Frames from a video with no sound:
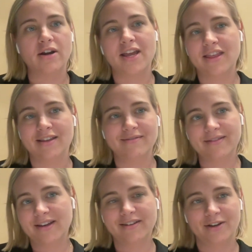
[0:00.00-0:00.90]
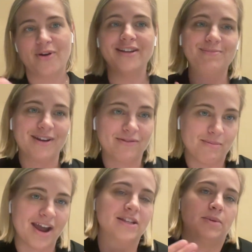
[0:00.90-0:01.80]
And I think, I speak from
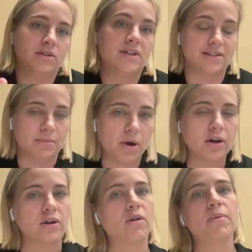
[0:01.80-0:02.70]
my experience as a marketer,